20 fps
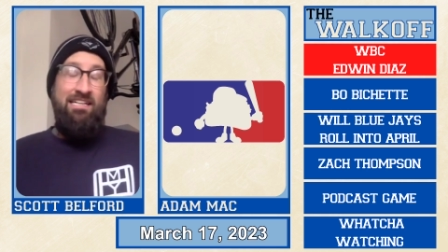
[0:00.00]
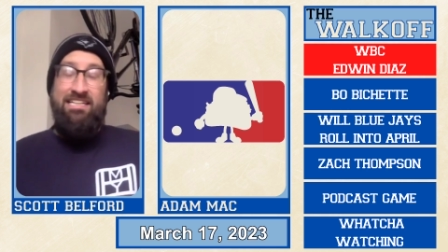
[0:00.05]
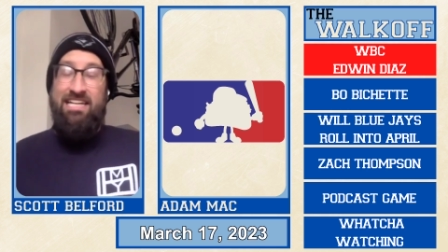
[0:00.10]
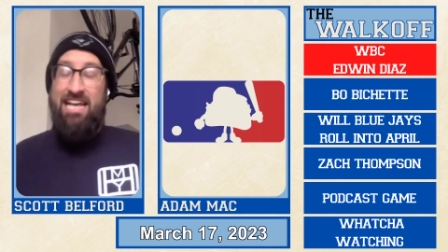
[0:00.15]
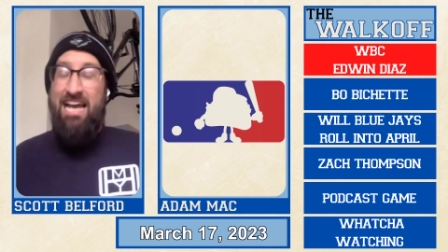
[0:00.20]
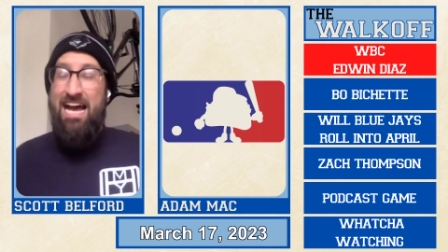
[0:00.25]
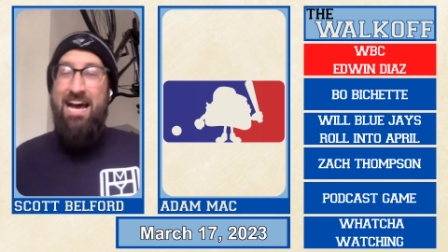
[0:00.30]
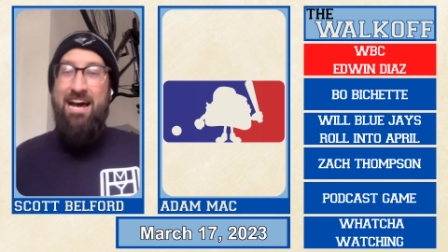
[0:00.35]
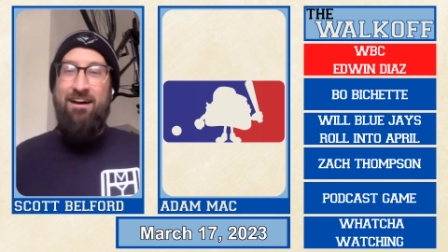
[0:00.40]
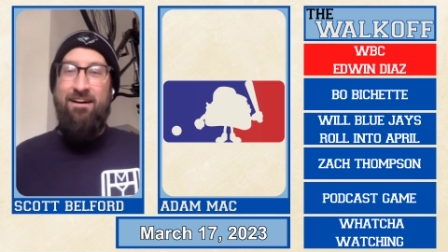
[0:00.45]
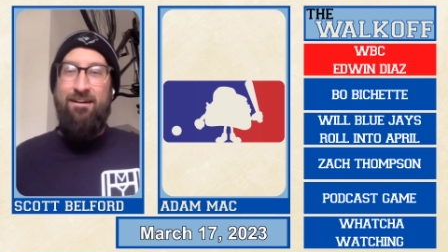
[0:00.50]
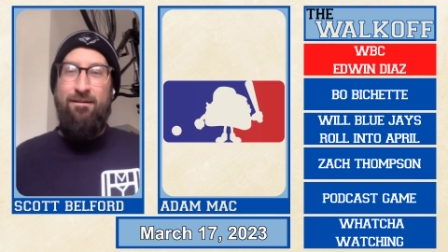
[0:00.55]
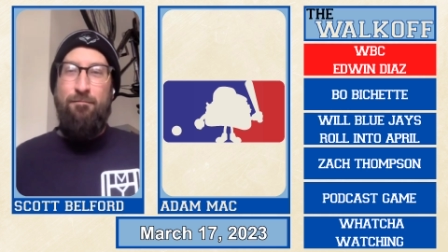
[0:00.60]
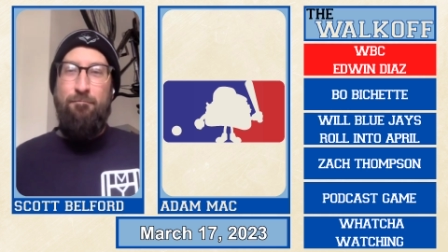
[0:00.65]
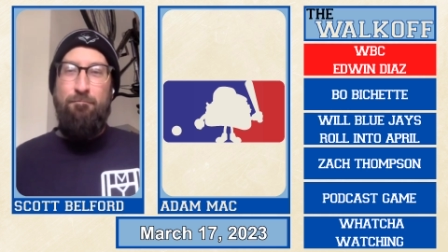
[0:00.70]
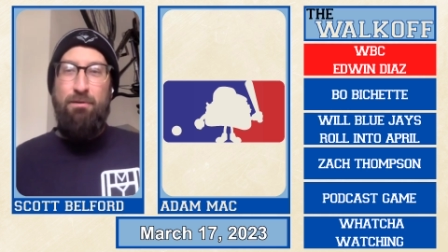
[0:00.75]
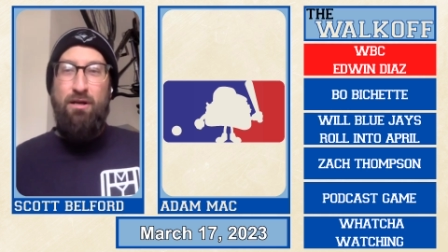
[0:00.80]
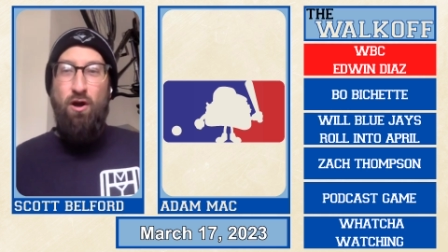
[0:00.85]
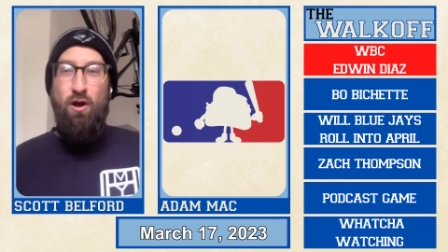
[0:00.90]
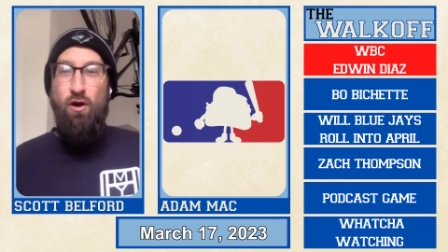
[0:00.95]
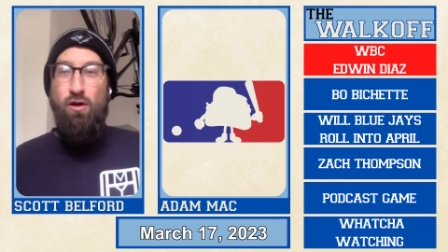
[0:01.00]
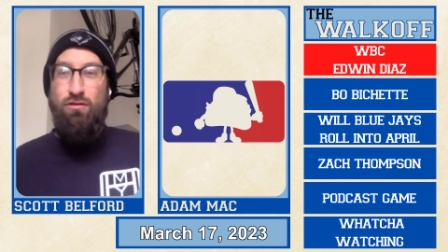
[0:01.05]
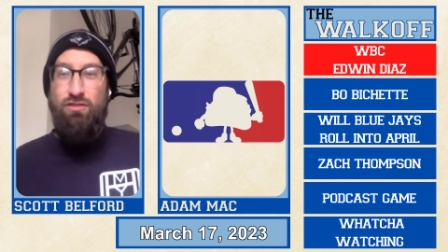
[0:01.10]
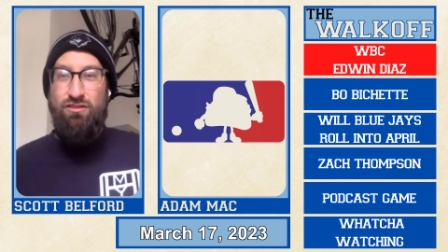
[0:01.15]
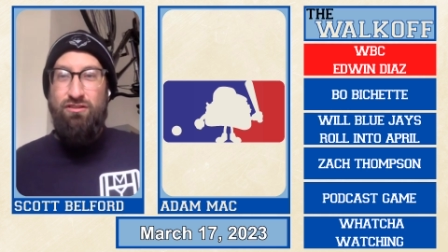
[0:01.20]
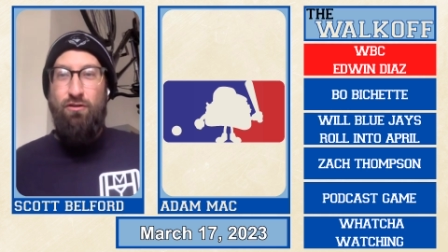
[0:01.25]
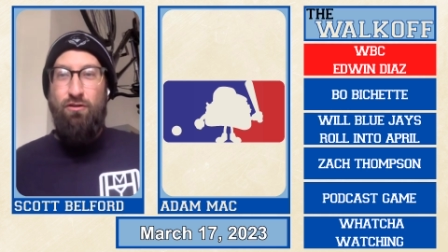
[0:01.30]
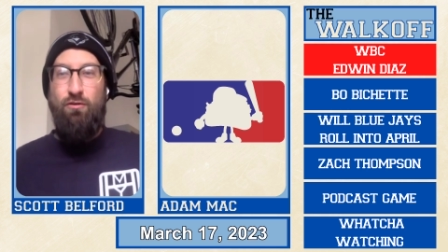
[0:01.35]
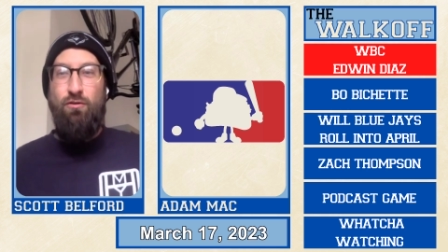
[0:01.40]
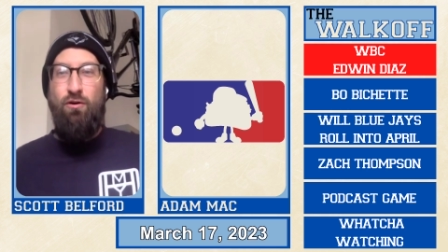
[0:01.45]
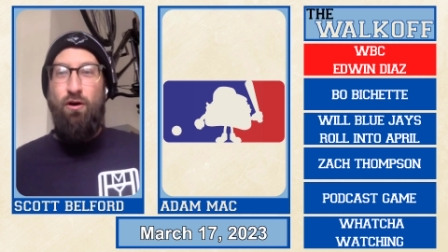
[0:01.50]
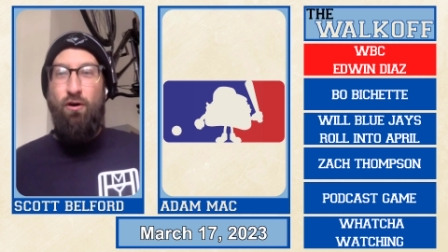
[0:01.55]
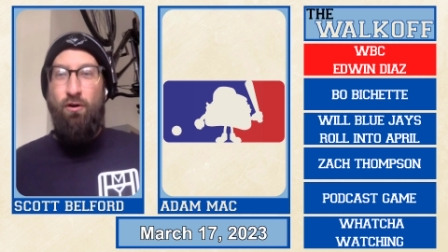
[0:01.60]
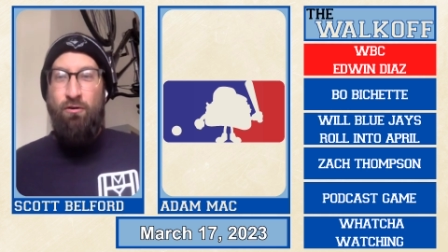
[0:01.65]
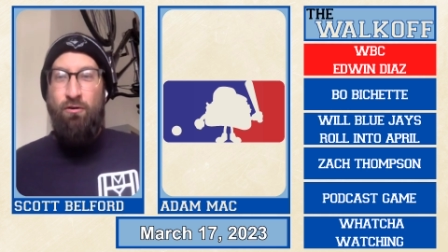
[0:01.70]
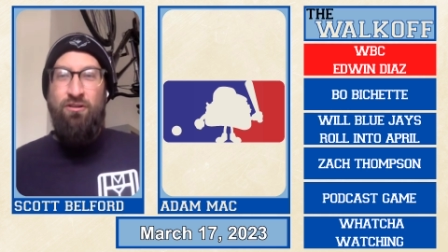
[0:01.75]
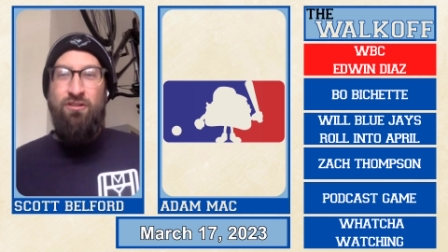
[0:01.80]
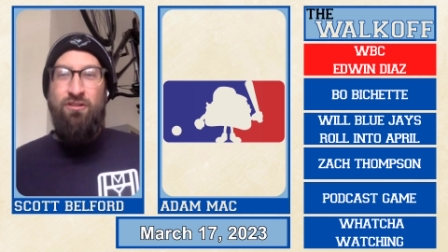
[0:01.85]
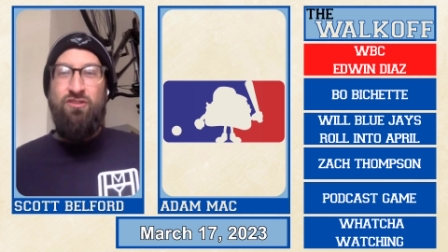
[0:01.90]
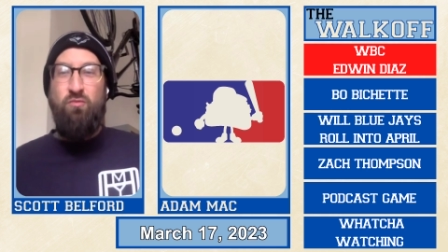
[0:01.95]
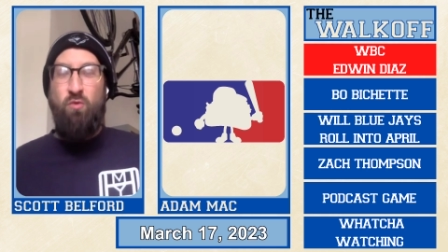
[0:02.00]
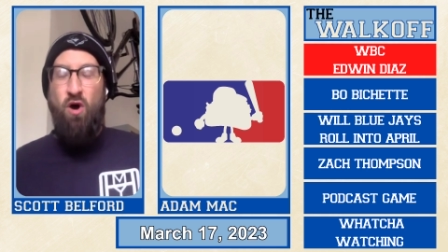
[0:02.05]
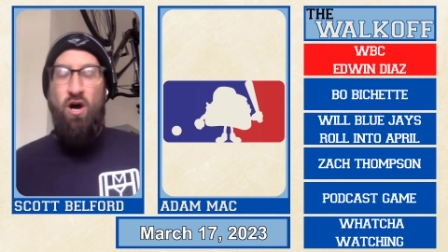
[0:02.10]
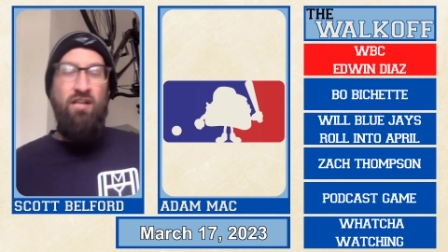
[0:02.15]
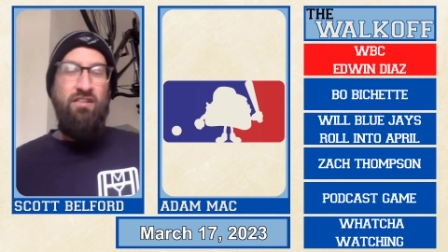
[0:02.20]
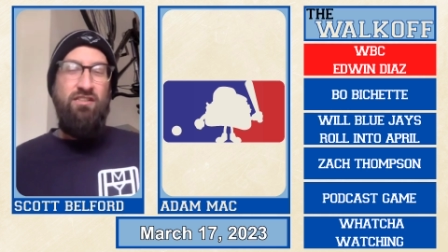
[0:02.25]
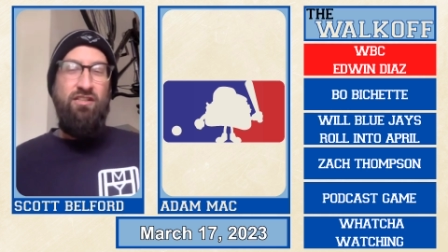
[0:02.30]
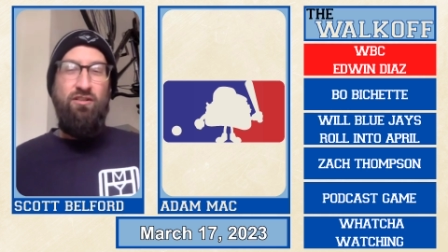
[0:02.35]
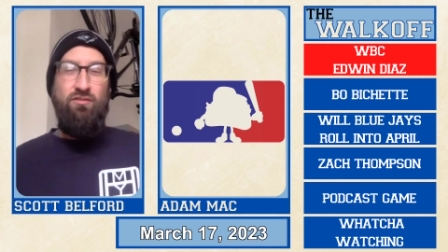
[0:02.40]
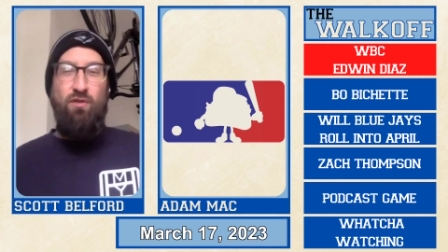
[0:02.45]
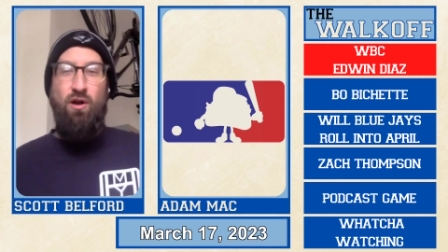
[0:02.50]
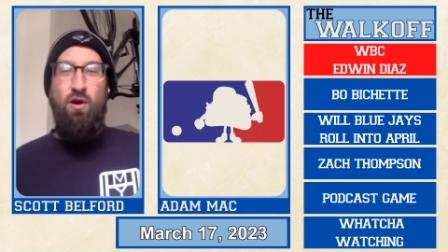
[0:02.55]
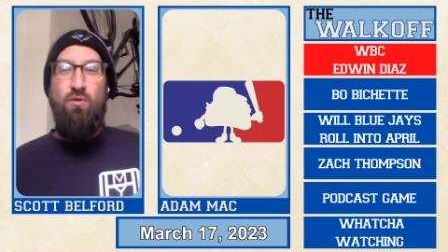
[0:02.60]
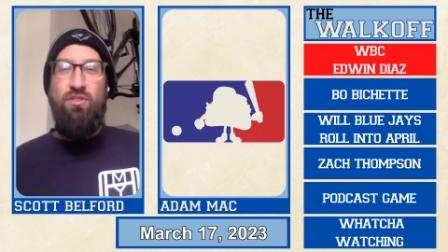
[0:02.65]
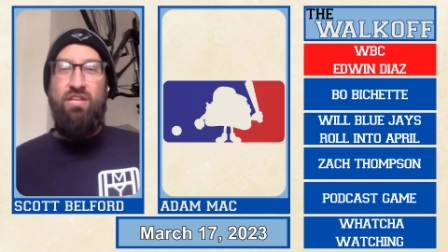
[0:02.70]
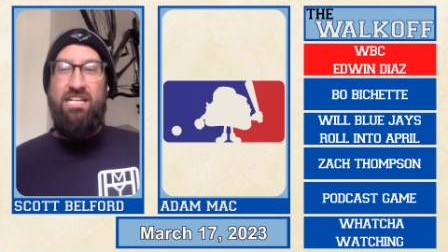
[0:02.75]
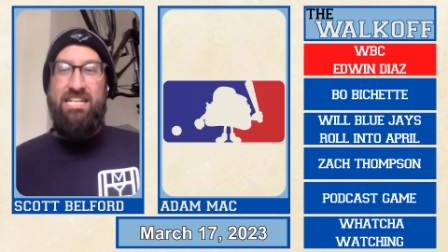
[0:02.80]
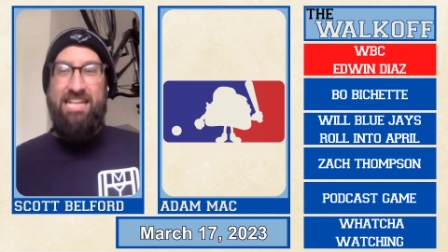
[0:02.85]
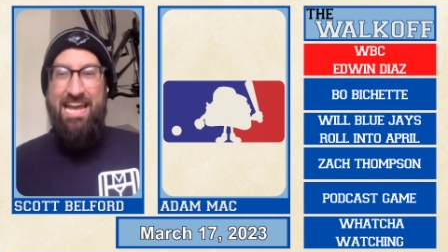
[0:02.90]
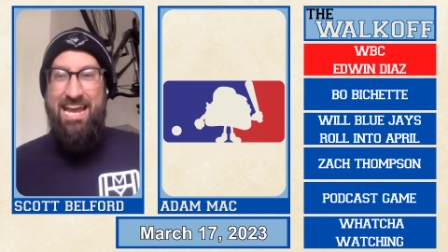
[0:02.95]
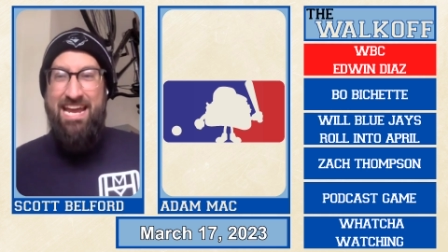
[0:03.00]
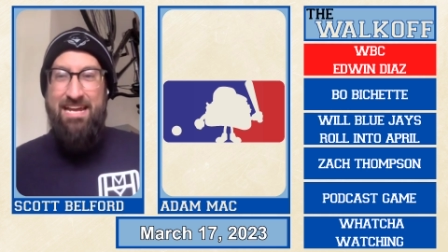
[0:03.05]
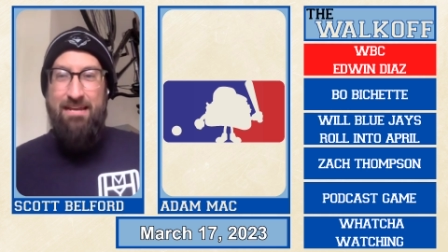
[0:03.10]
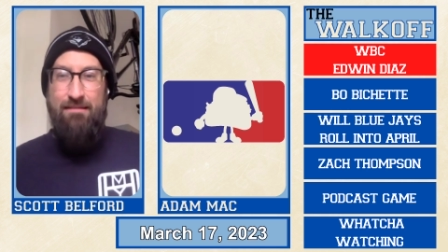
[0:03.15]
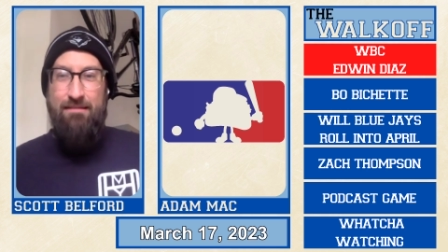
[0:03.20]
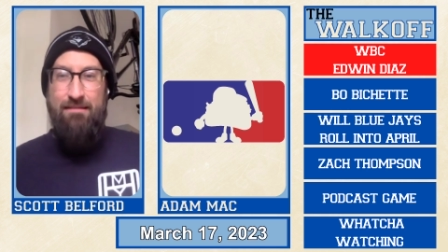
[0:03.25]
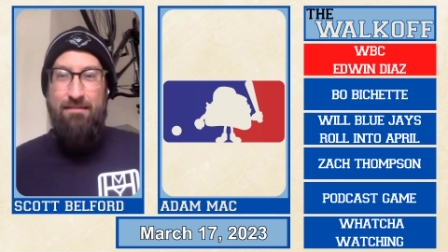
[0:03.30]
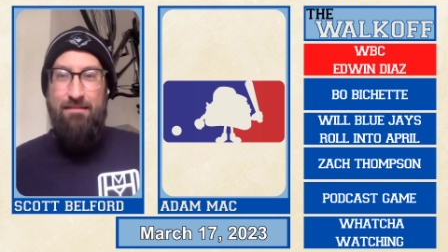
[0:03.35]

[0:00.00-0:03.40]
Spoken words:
Yeah, but also owners want to grow the game.